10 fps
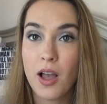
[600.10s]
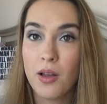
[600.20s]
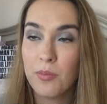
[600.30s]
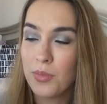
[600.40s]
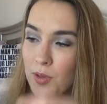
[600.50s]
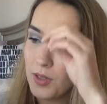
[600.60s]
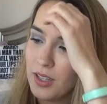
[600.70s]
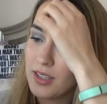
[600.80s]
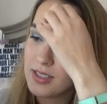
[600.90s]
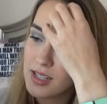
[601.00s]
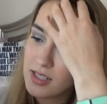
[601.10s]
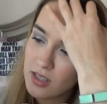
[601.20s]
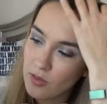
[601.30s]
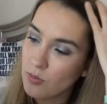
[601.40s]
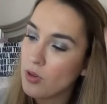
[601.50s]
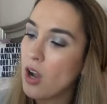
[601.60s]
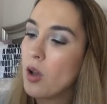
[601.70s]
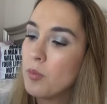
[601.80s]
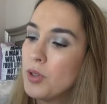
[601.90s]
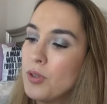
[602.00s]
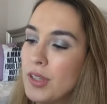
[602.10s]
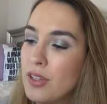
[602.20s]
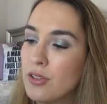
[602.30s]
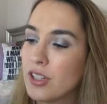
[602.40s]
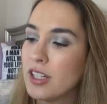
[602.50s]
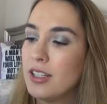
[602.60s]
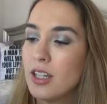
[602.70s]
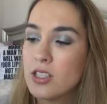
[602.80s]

Hum Beauty, this is the Raw Beauty Green